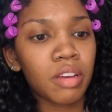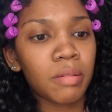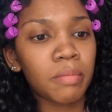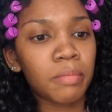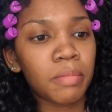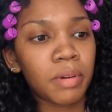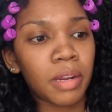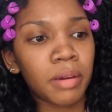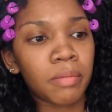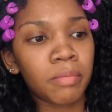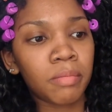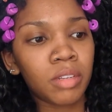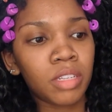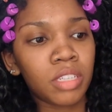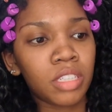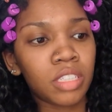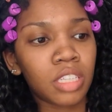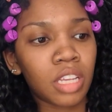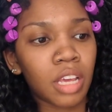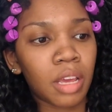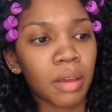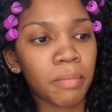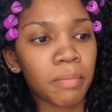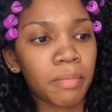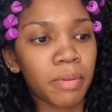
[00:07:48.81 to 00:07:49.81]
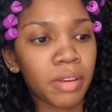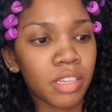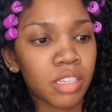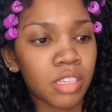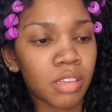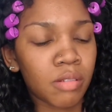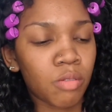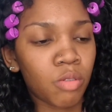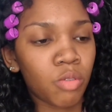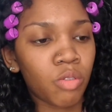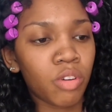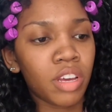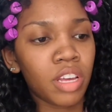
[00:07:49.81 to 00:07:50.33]
But I'm gonna just like put
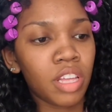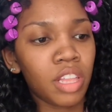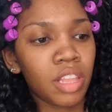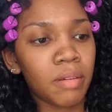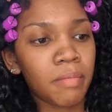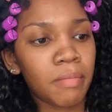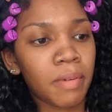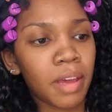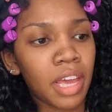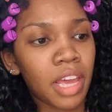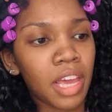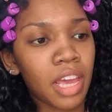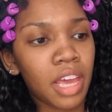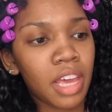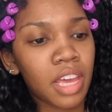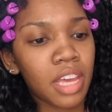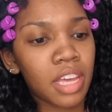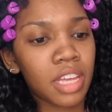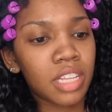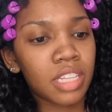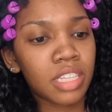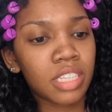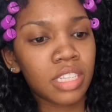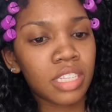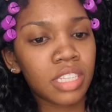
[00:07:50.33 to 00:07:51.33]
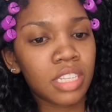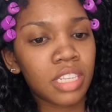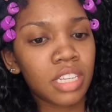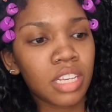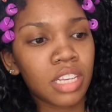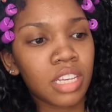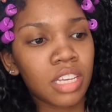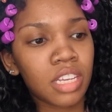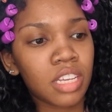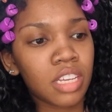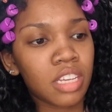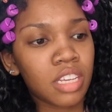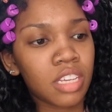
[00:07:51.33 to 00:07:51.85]
some oil in my hands,
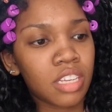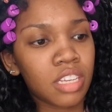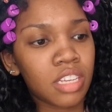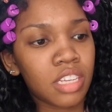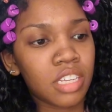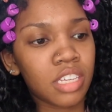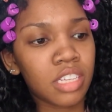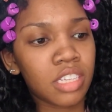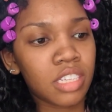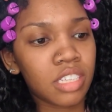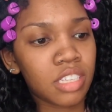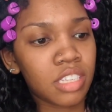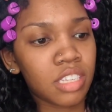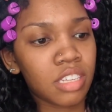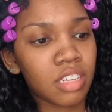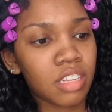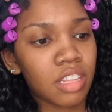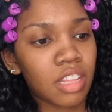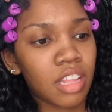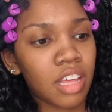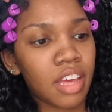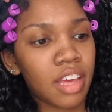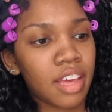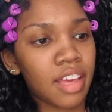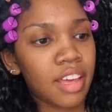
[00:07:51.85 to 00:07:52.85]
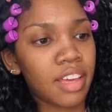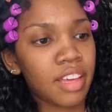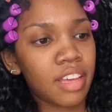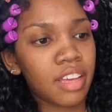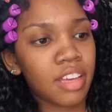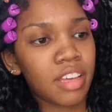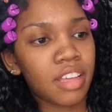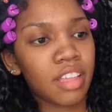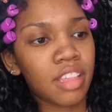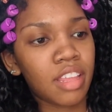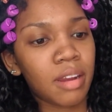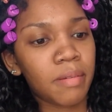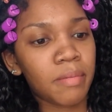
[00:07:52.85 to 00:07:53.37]
so that,
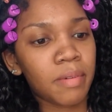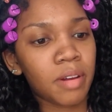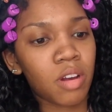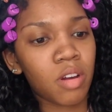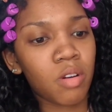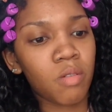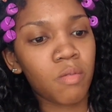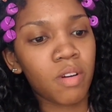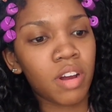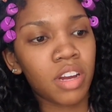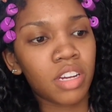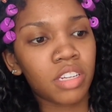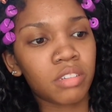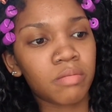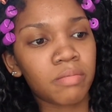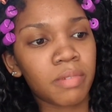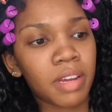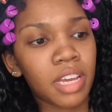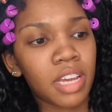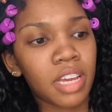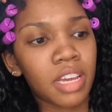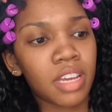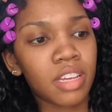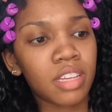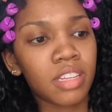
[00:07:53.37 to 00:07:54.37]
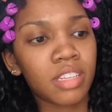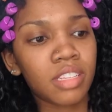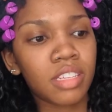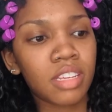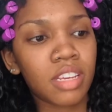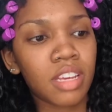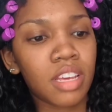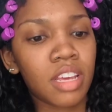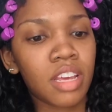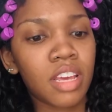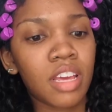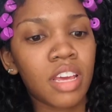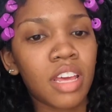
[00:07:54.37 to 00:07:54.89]
then I'm gonna go wash my hands,
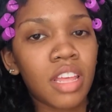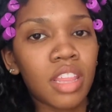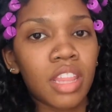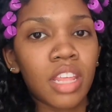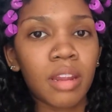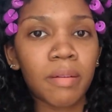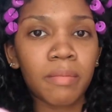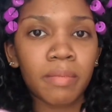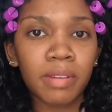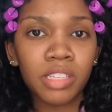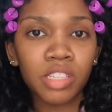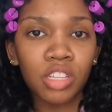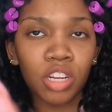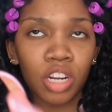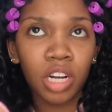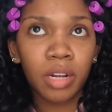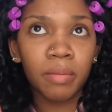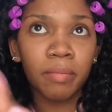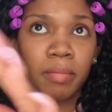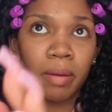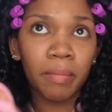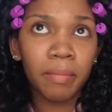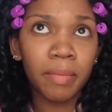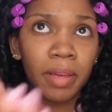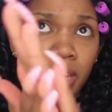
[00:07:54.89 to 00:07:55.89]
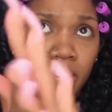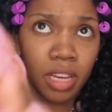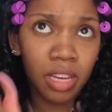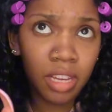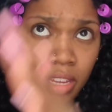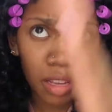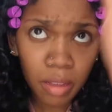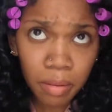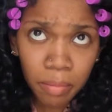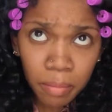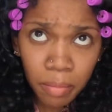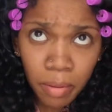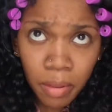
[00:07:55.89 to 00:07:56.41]
and then I'm gonna start on my
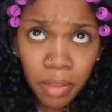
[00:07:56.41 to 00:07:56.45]
makeup.